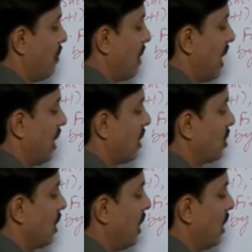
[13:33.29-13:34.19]
minus
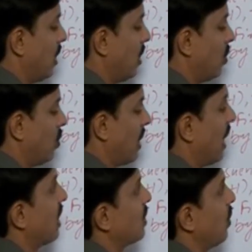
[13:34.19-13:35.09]
a into
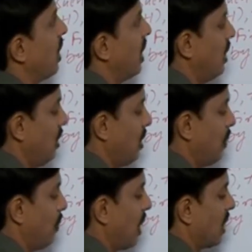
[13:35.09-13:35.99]
minus 1
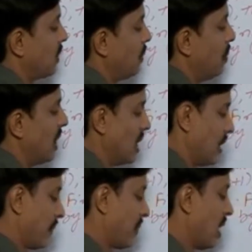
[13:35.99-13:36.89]
plus
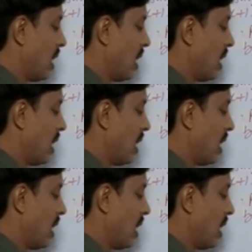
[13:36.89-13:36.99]
b.